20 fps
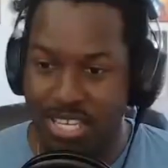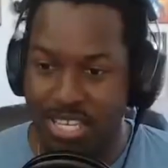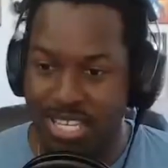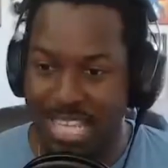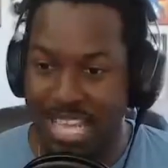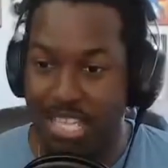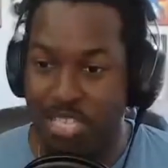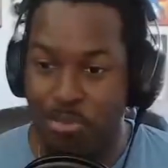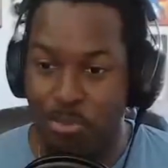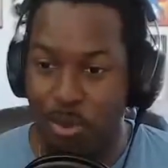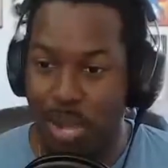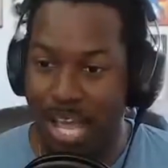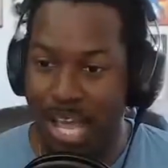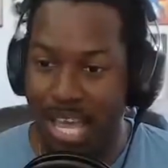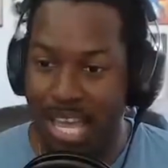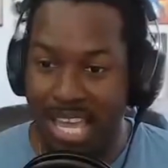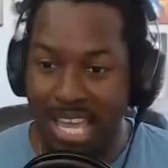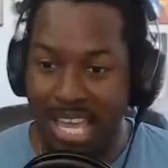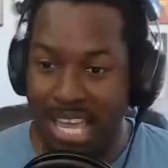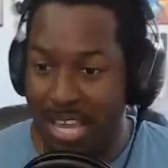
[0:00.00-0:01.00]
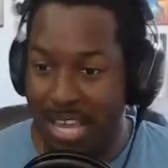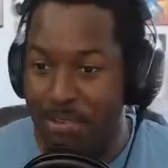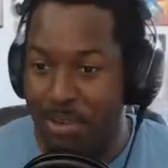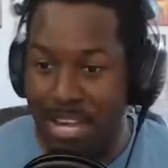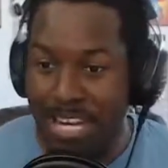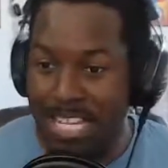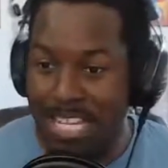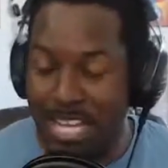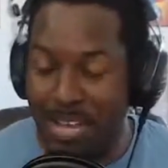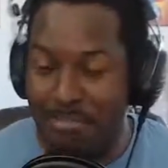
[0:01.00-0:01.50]
That's why
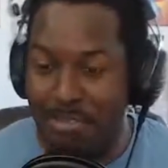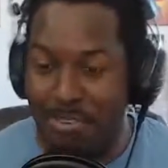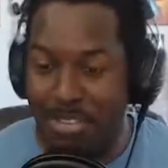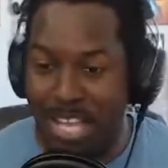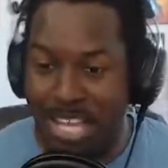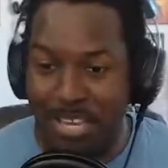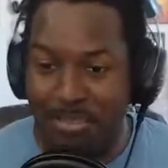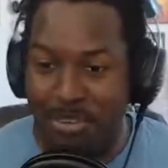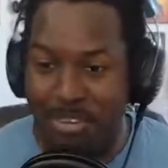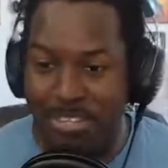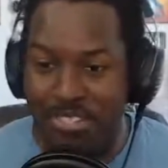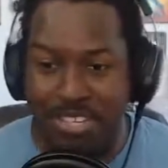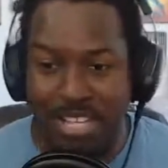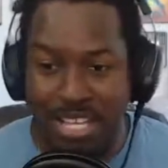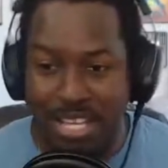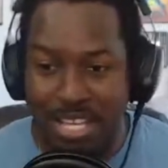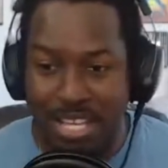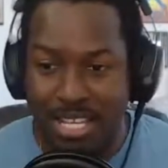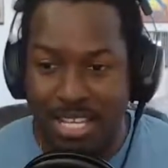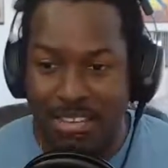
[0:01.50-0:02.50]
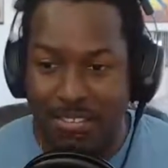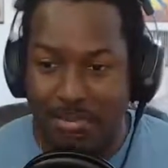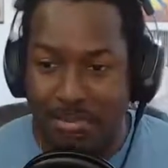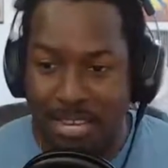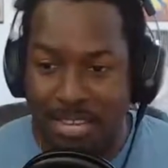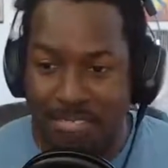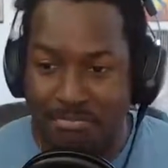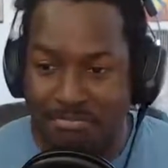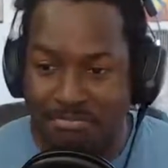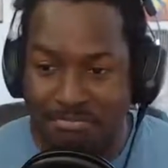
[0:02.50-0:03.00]
anytime they're like, he wants to, they're like, yeah, never
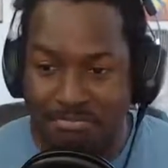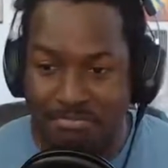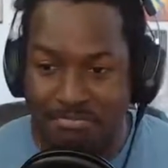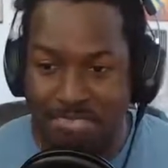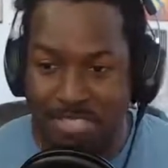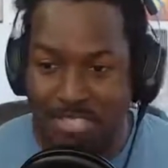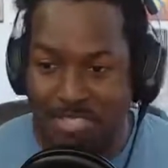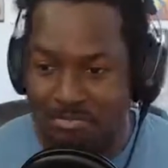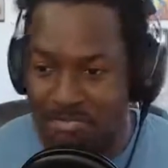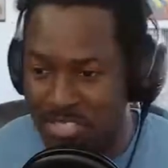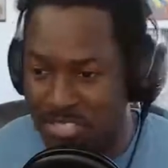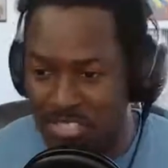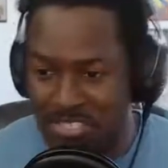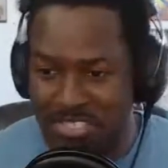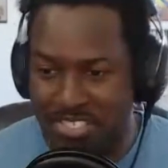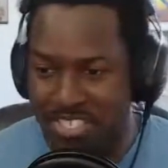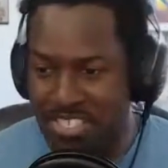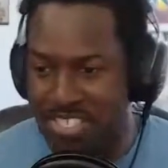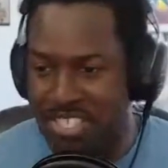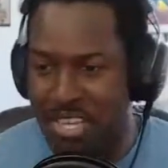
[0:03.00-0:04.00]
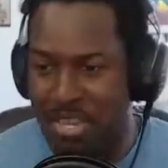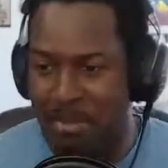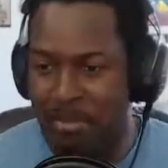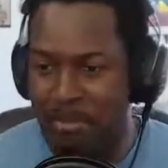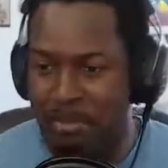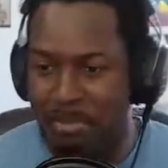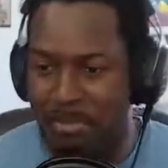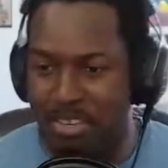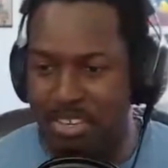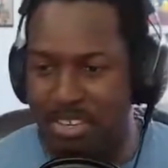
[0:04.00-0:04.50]
mind. Just
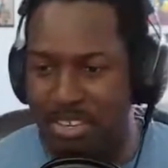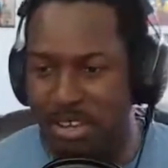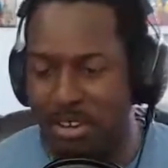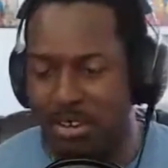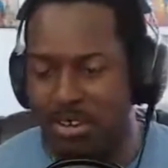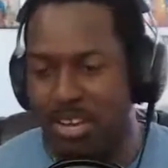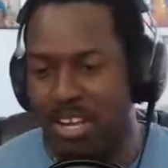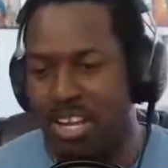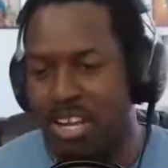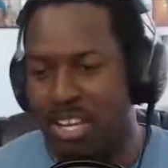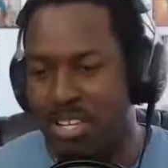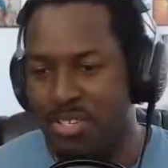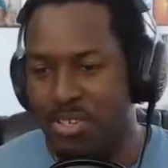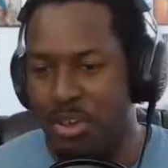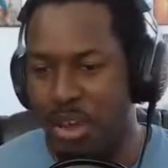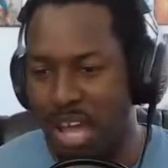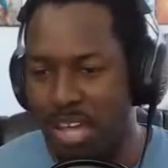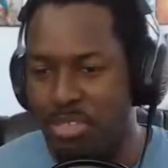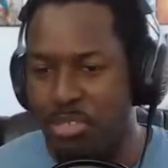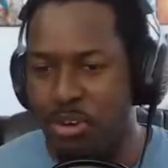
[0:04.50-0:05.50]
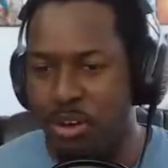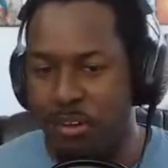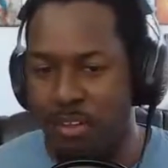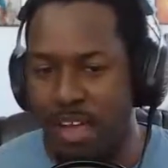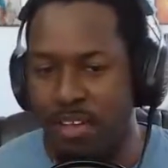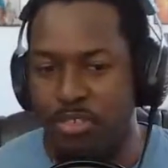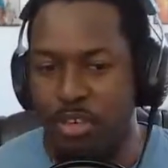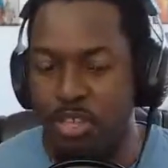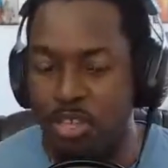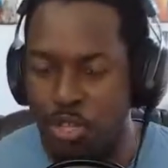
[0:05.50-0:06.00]
skip, you know. So I thought
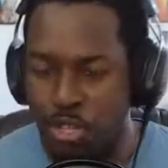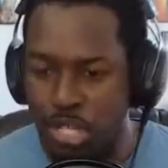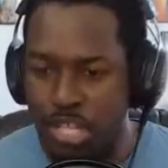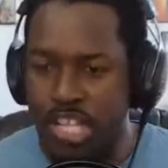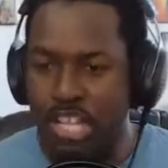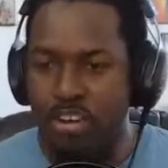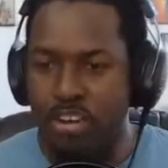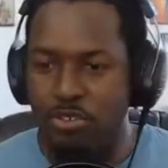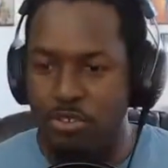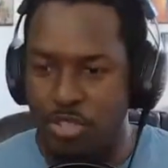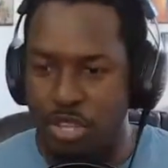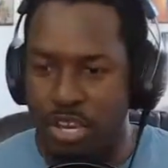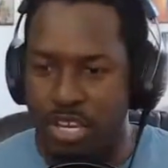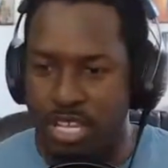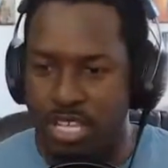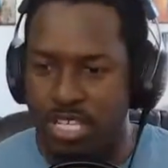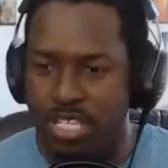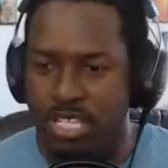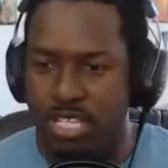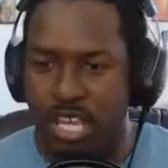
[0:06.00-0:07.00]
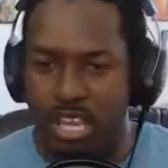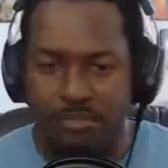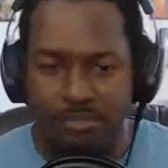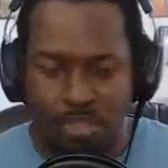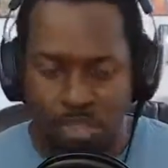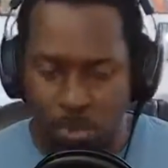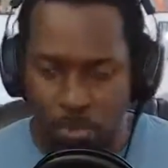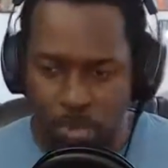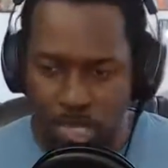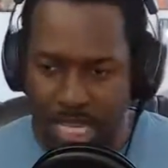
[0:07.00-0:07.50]
those little nuggets there, even
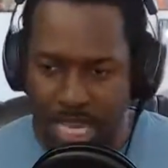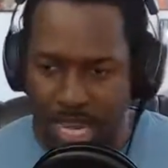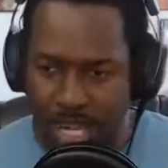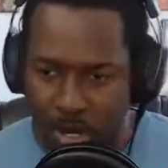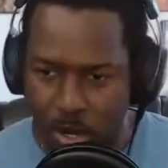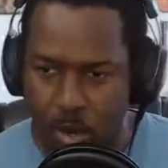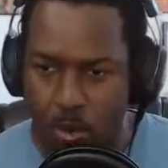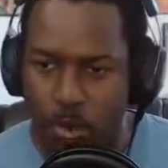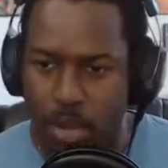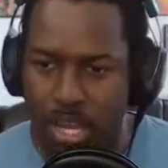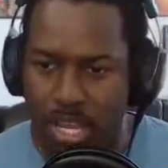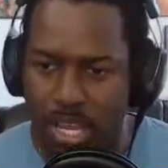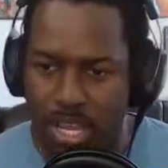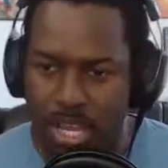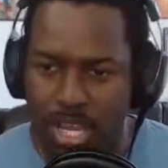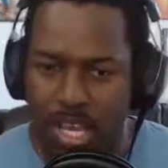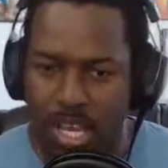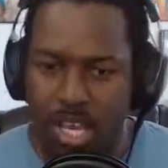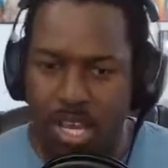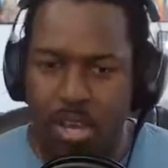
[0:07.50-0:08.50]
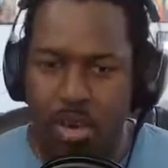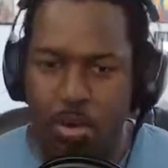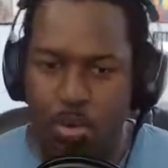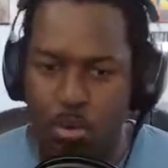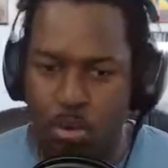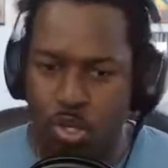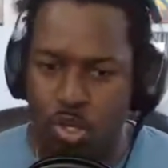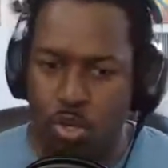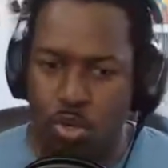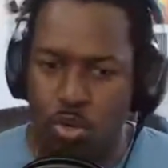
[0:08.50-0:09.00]
though it was kind of quick,
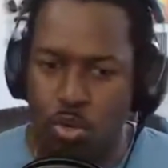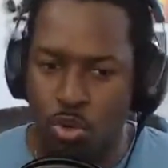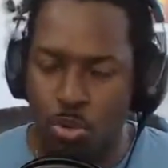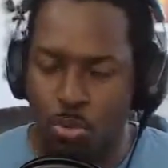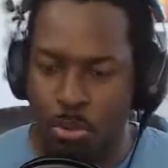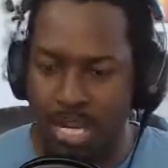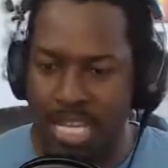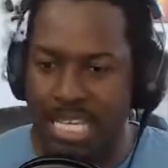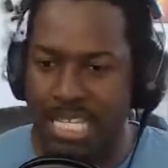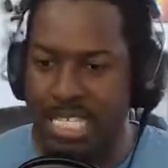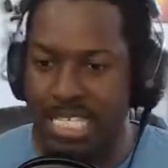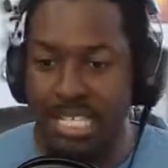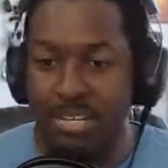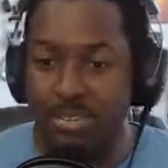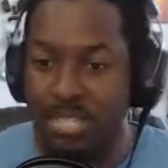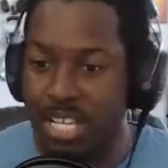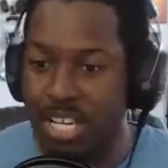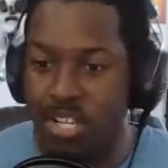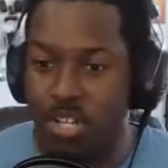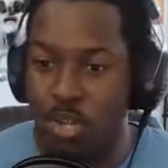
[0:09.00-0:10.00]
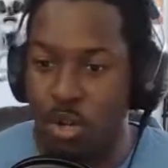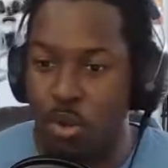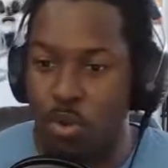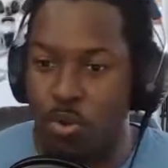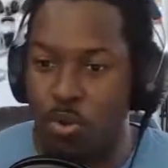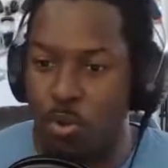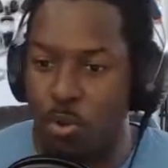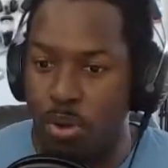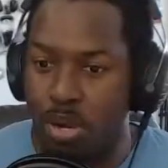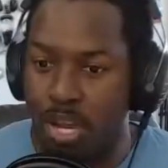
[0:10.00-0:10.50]
was cool, but he still didn't know
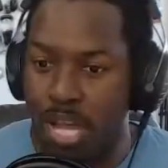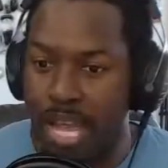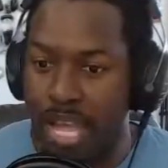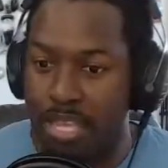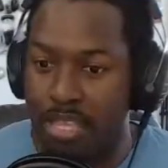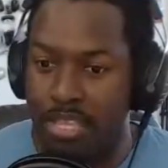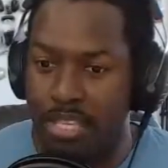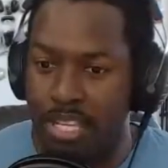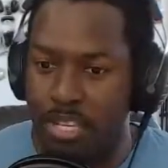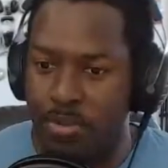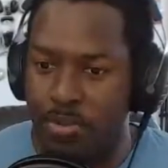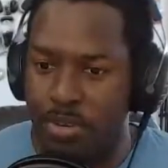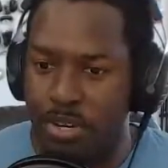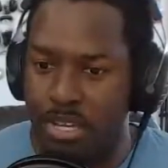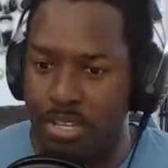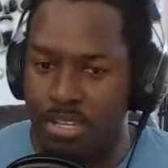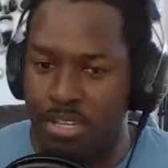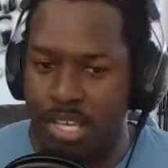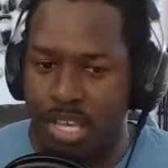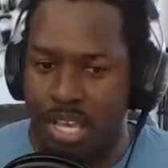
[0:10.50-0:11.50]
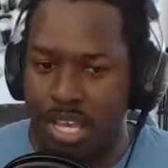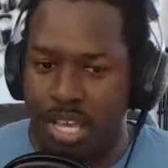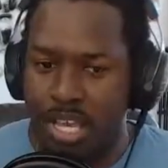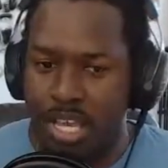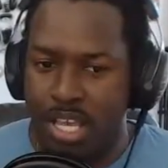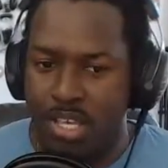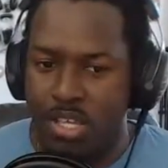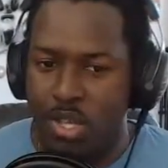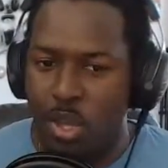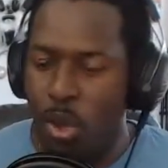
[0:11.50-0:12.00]
who Anthony was.
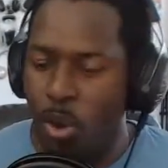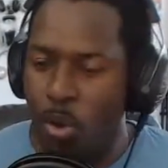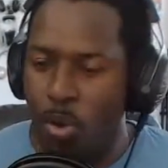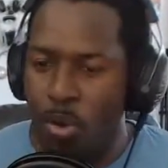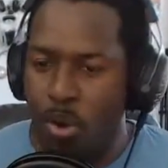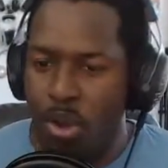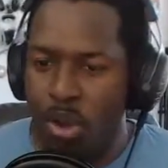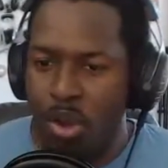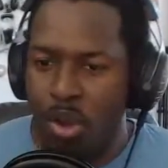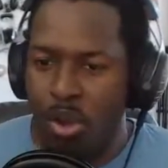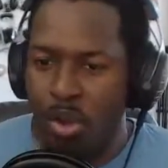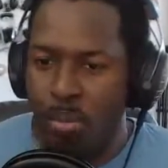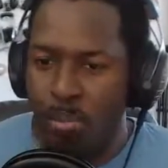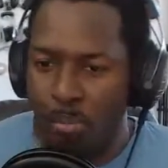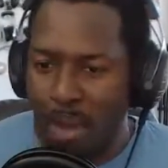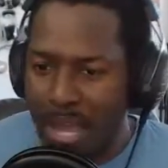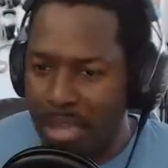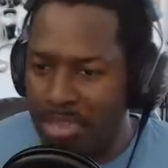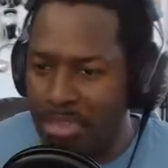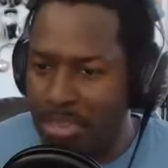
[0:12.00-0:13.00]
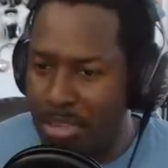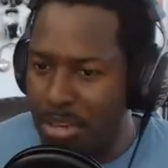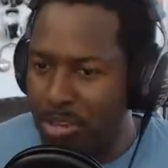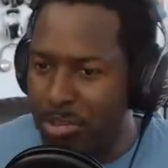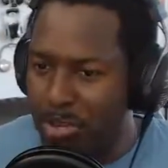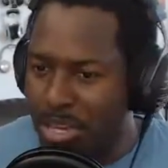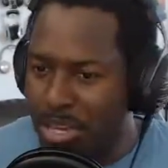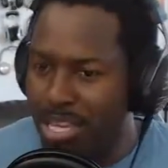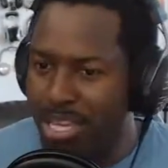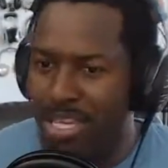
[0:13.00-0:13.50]
So my
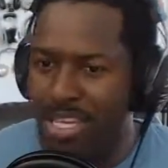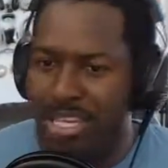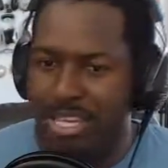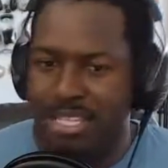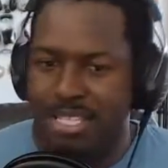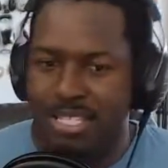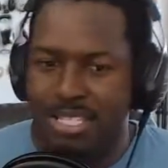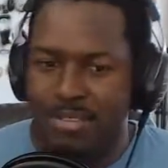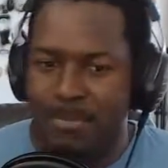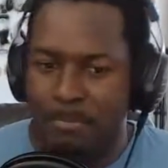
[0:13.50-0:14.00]
theory is